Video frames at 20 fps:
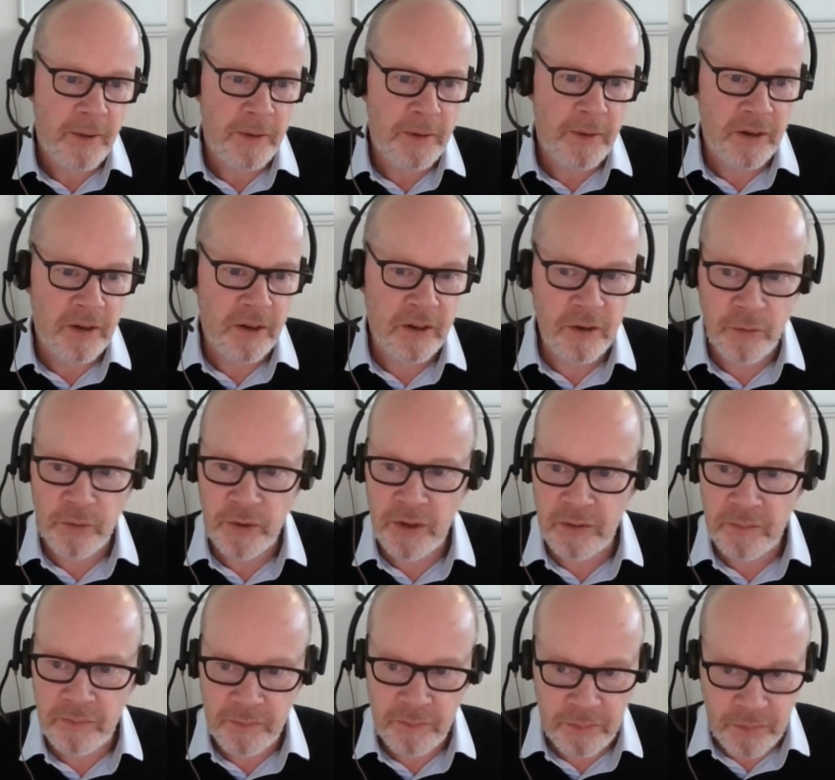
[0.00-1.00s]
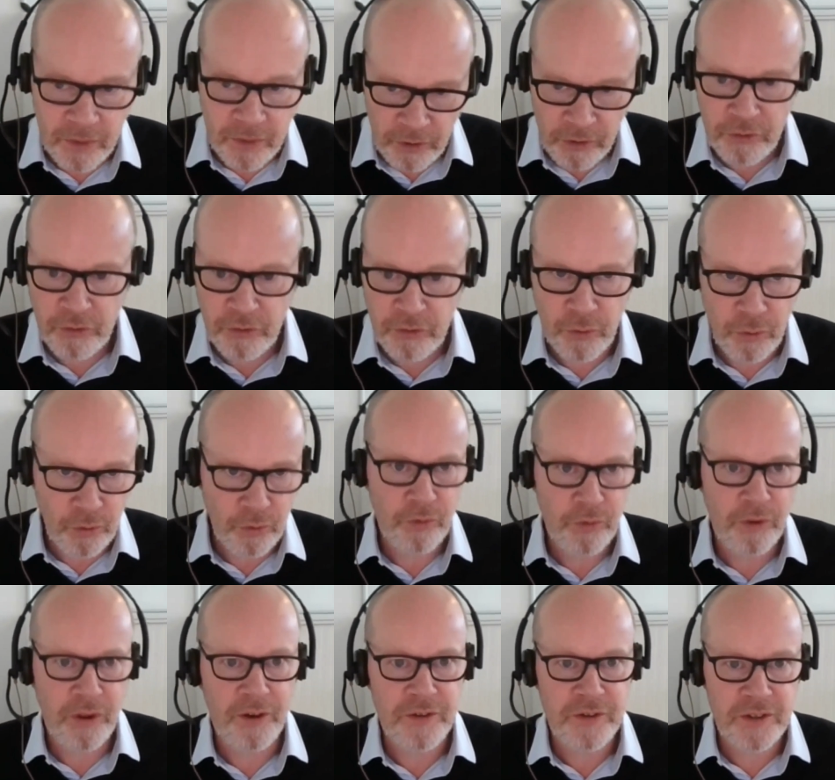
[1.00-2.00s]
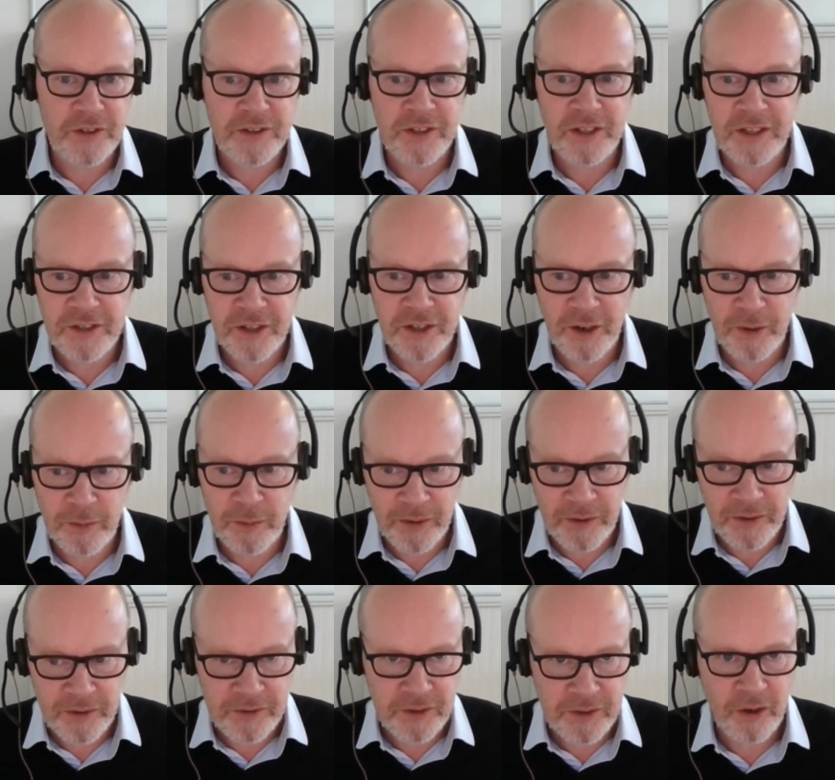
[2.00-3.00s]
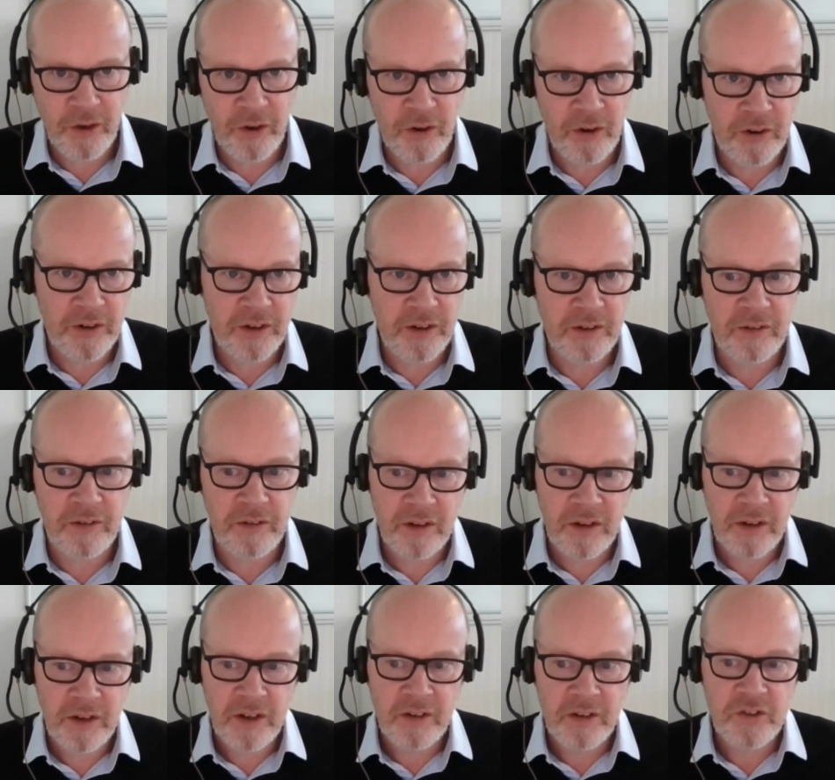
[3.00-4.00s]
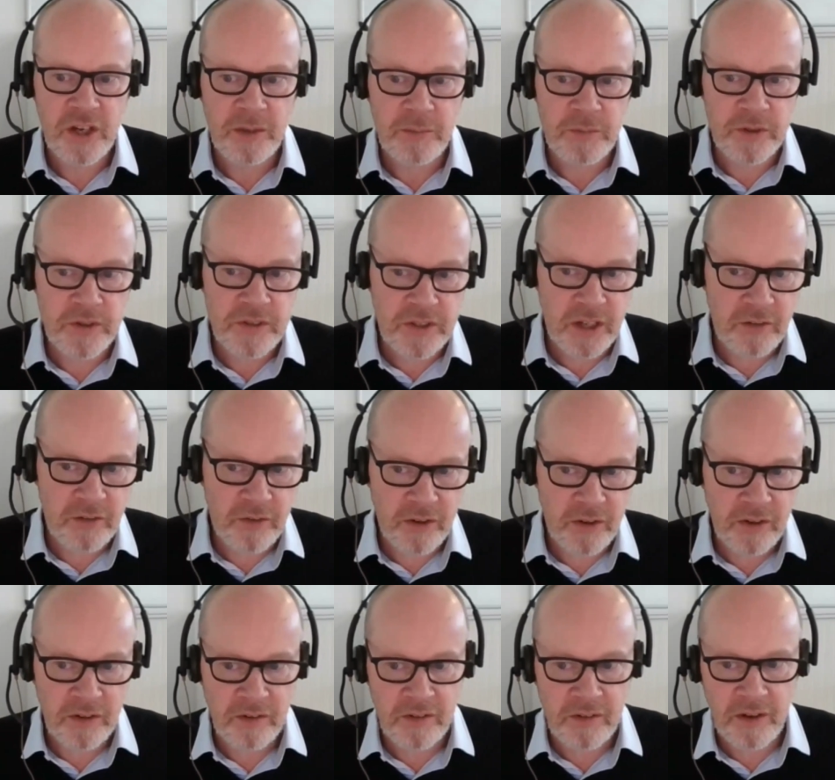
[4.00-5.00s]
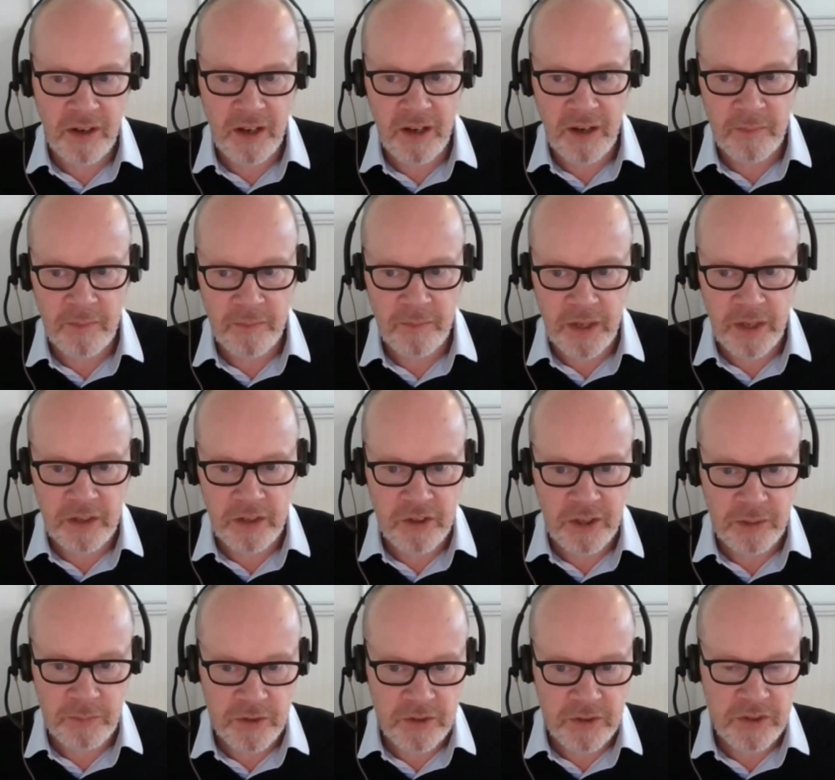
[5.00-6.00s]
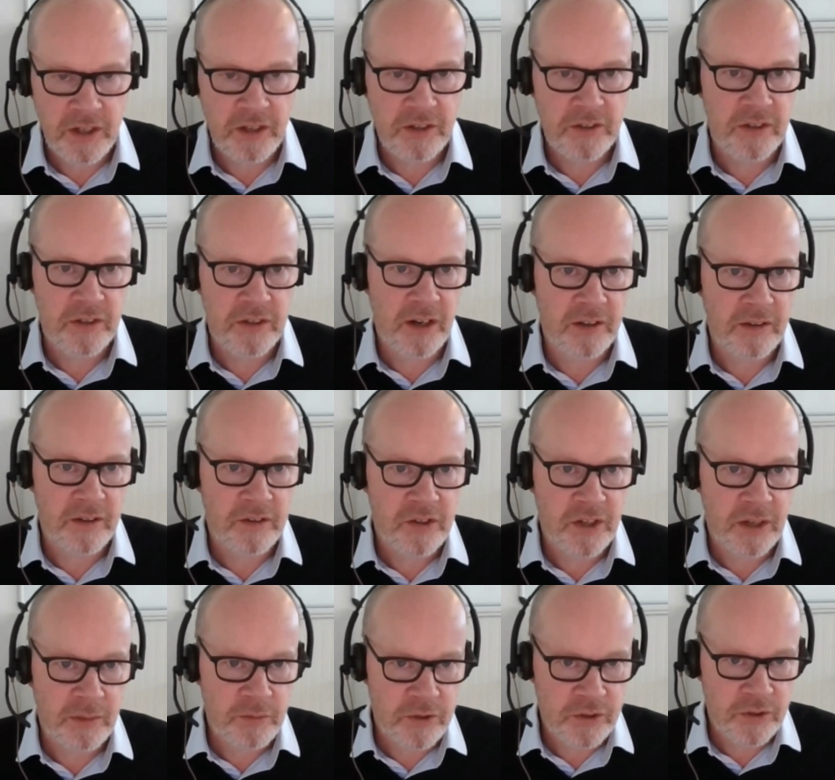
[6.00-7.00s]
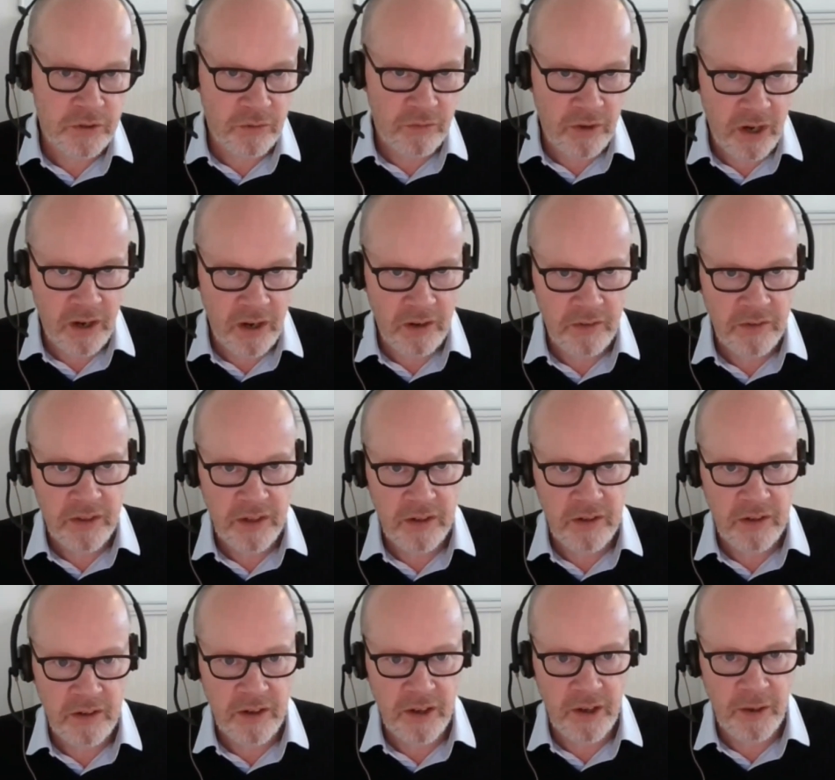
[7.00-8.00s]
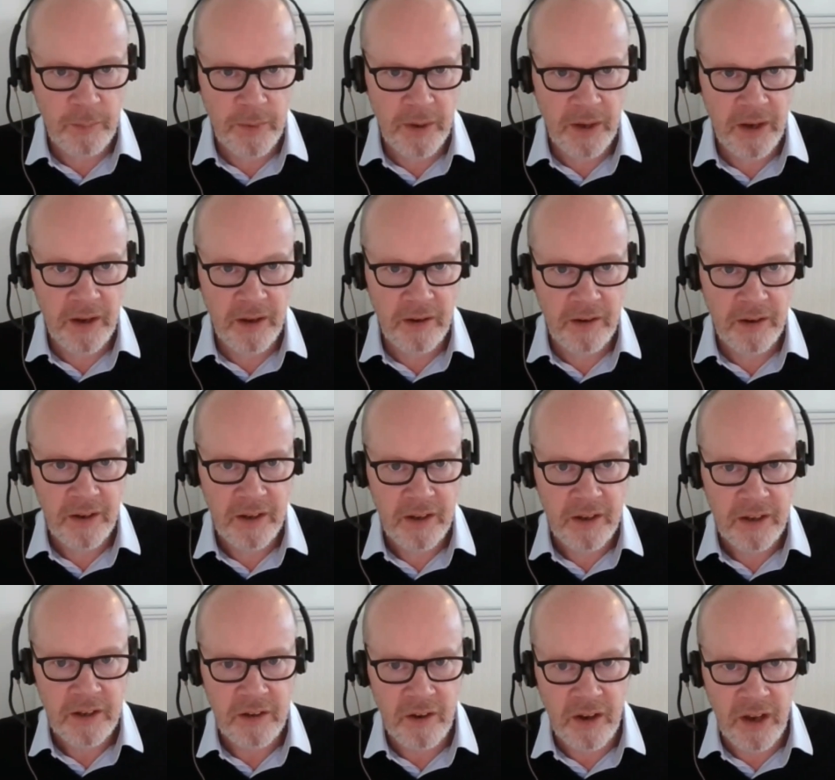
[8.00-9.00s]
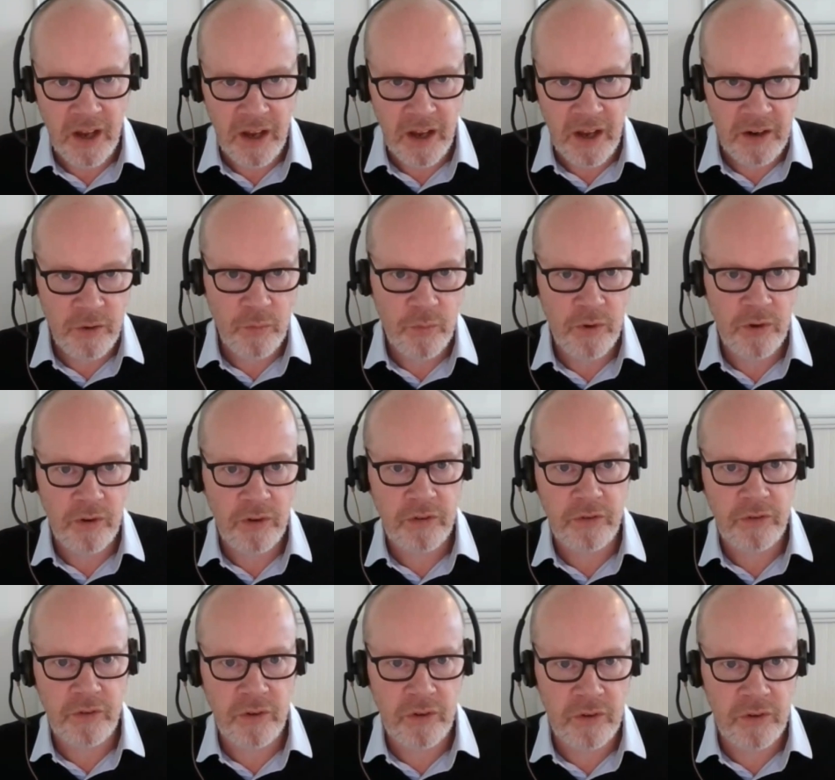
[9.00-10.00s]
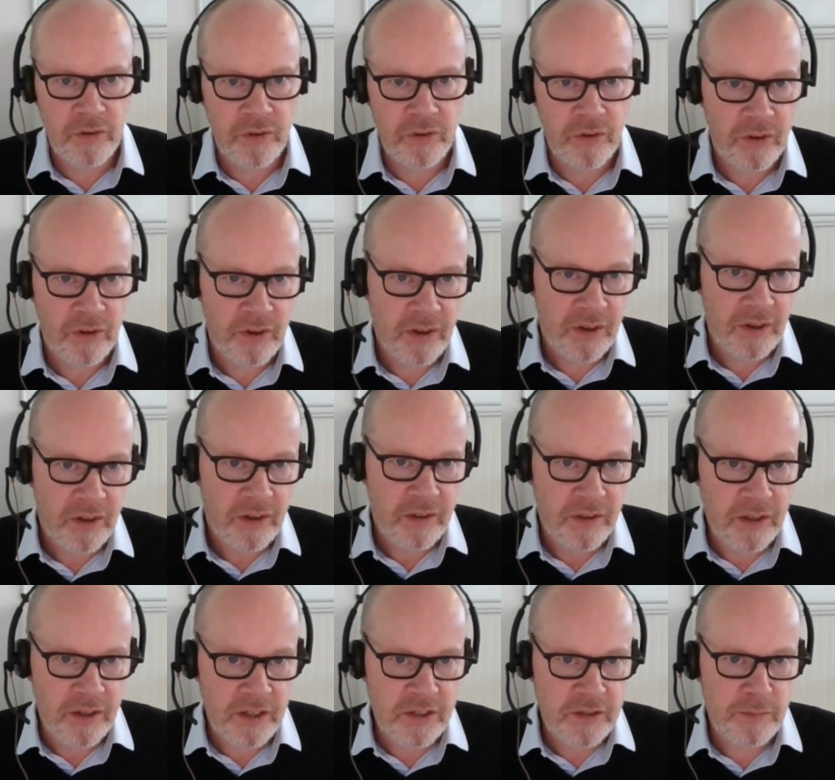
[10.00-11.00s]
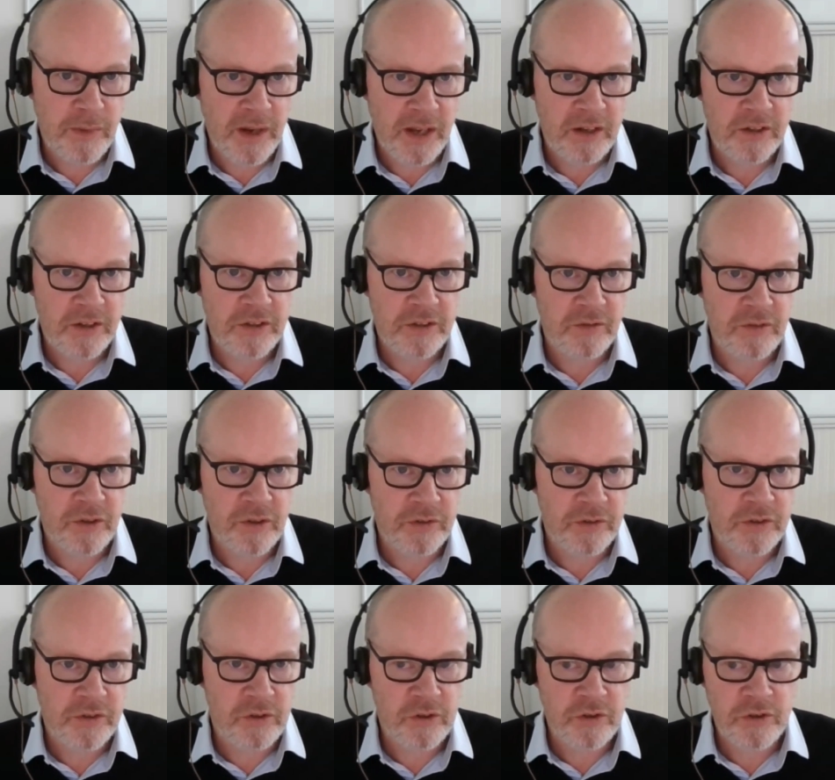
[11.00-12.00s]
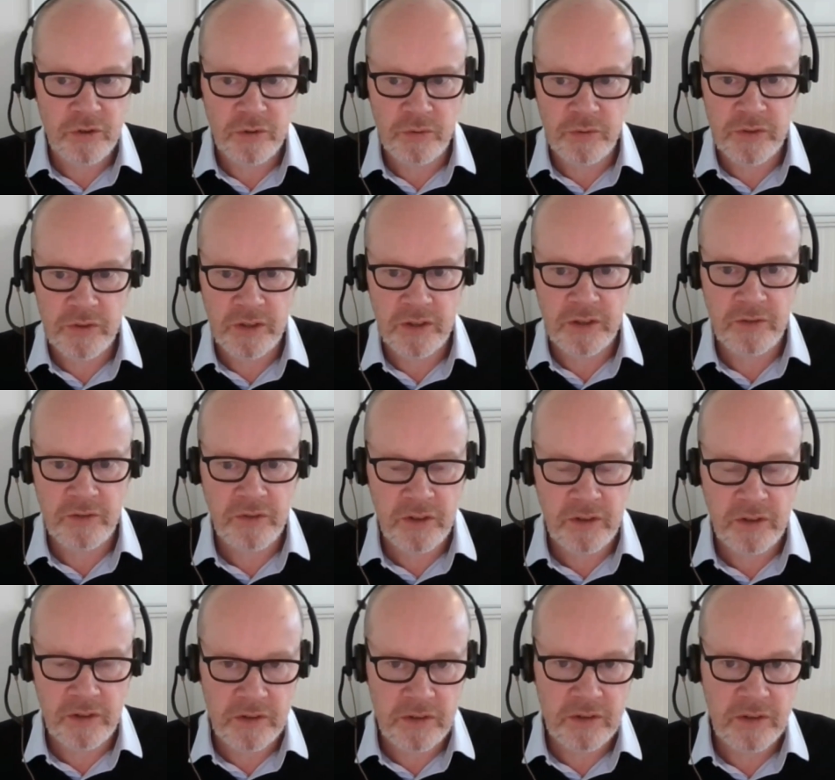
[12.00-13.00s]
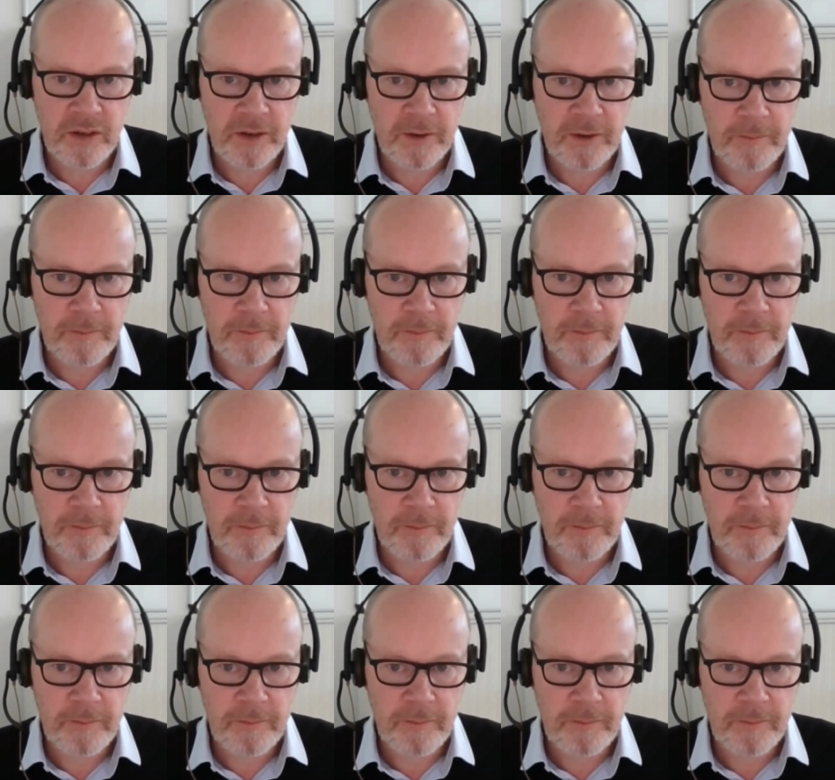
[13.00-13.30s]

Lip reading: I don't want to go through all those in detail, but there's a lot in Chapter 7 and Chapter 6 and other chapters around there about how to work through these matters of constitutional significance.